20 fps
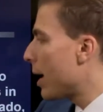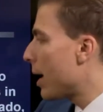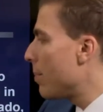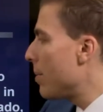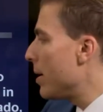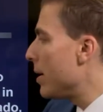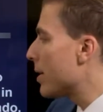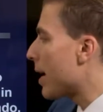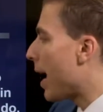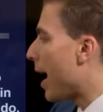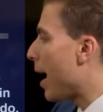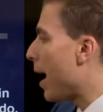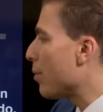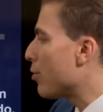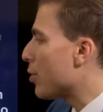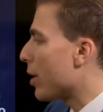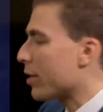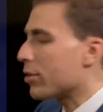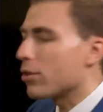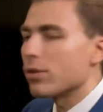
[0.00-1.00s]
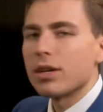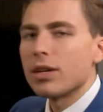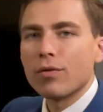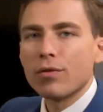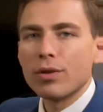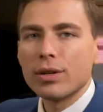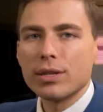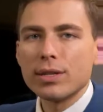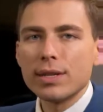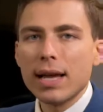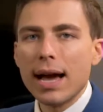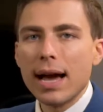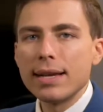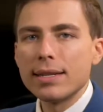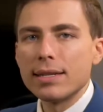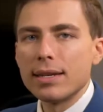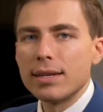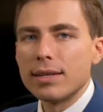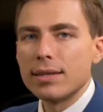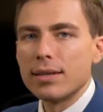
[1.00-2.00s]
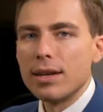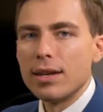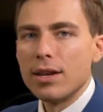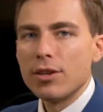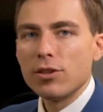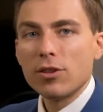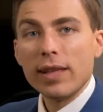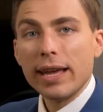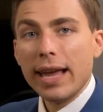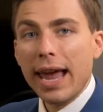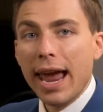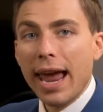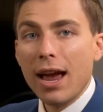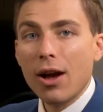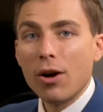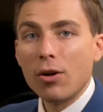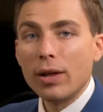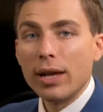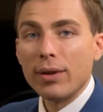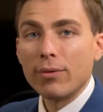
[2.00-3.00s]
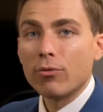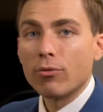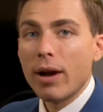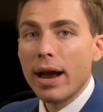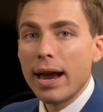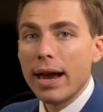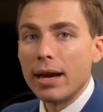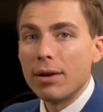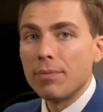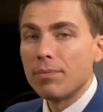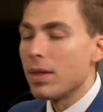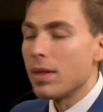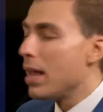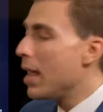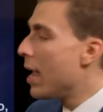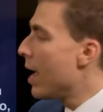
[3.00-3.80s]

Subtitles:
that means objects are different sizes. So like hail and rain.